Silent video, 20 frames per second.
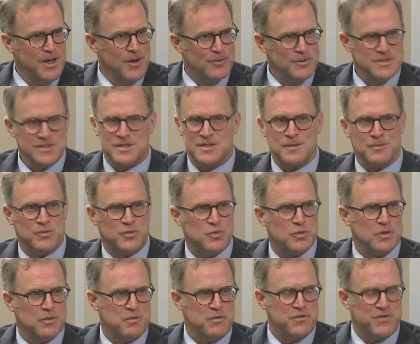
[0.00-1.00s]
What is this, some
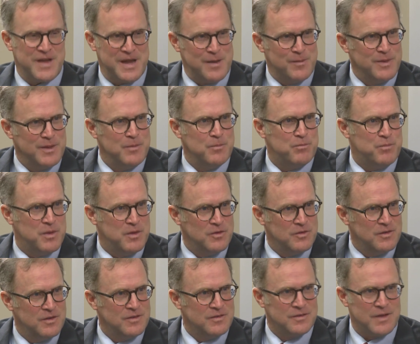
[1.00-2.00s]
sort of family
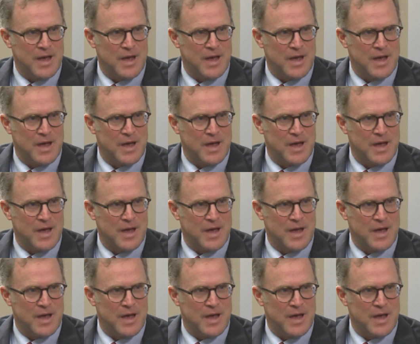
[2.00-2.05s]
business